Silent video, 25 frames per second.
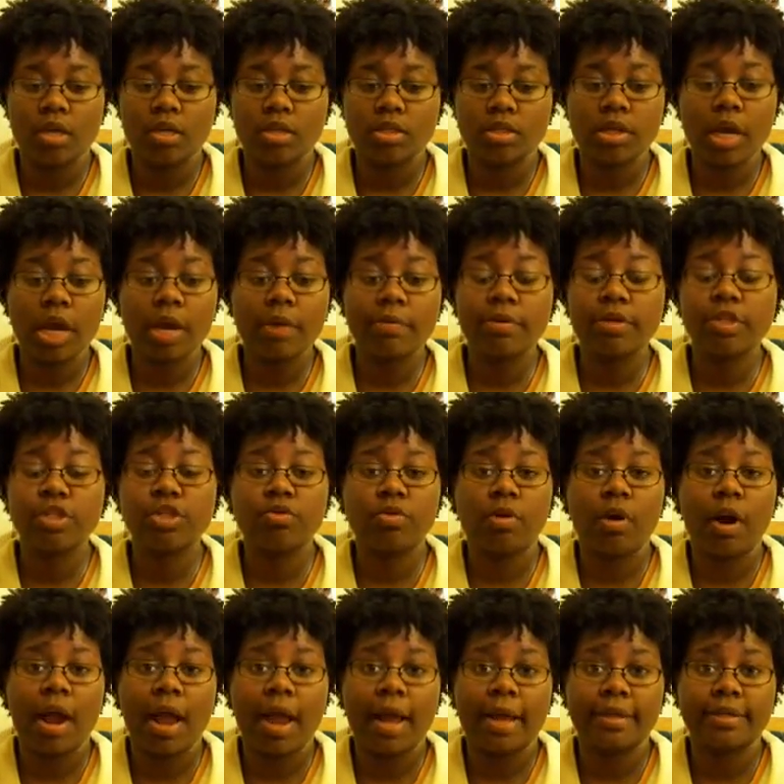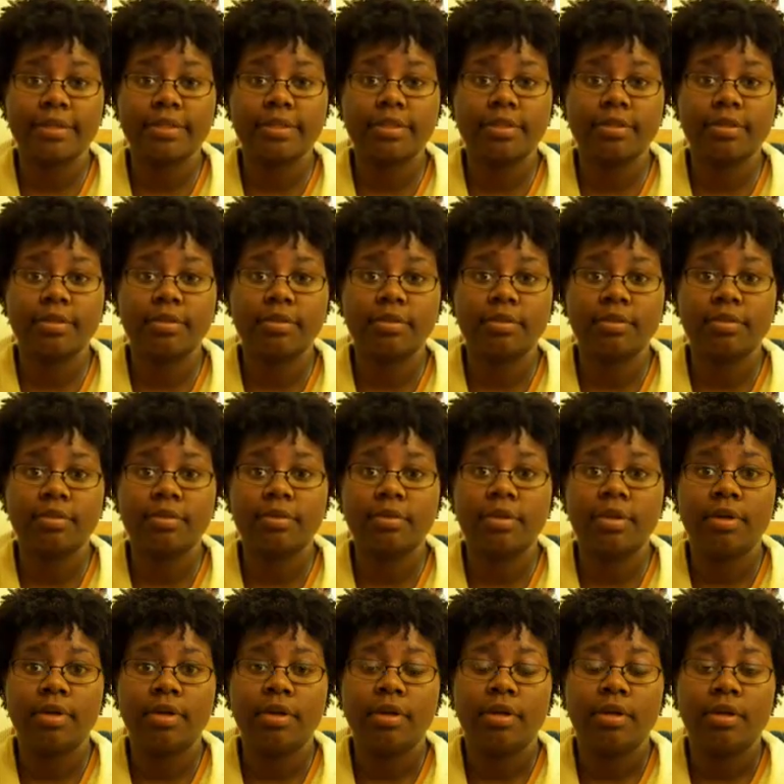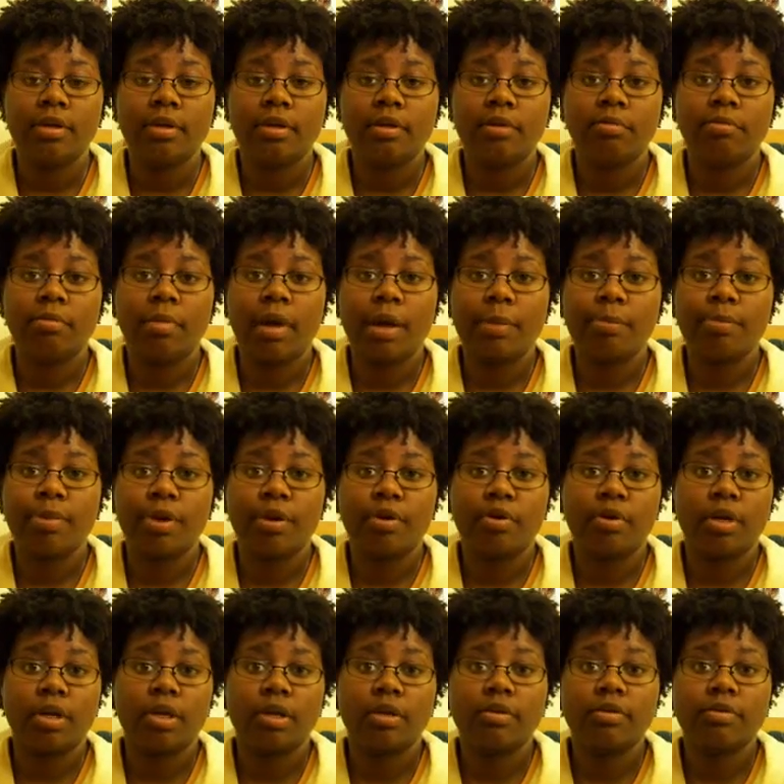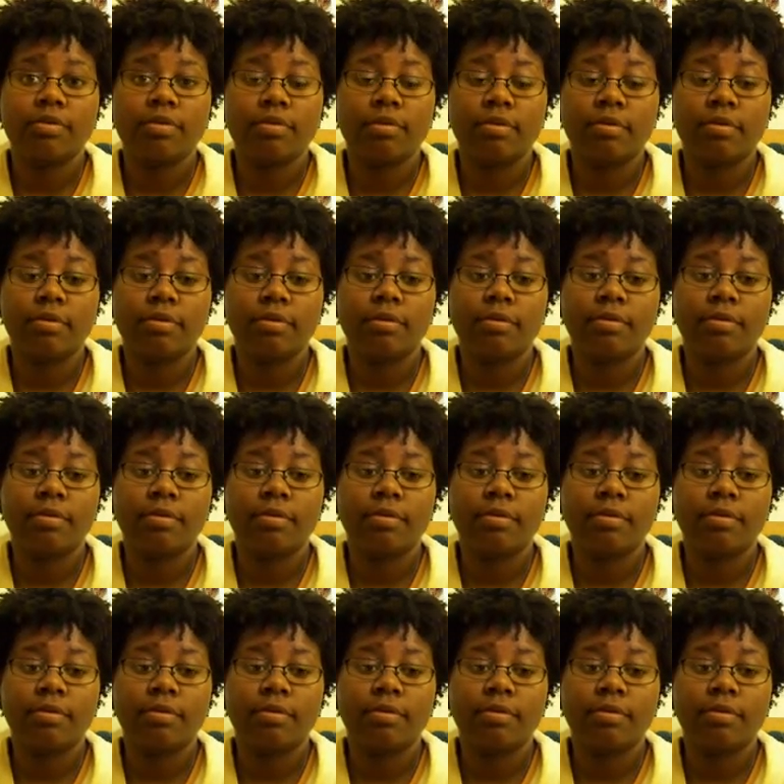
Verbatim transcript: So I retract my bitterness,